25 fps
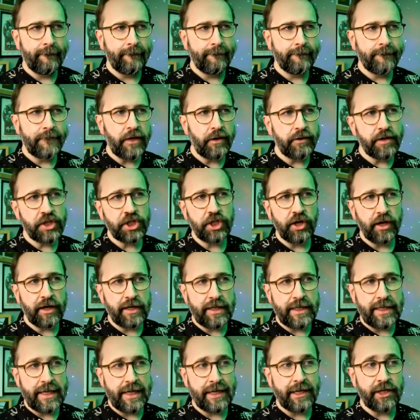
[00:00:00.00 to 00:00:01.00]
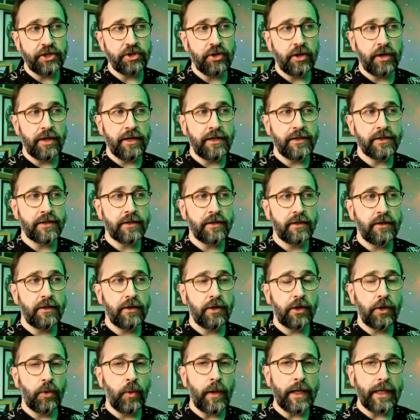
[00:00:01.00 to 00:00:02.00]
very shiny, and it dries
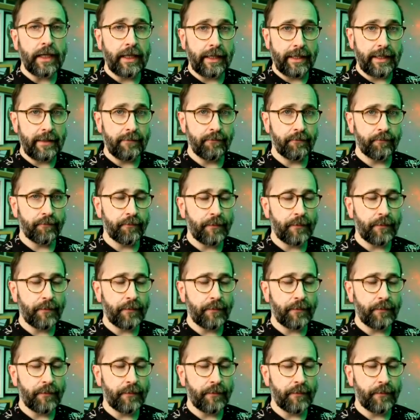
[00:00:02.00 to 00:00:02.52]
quickly.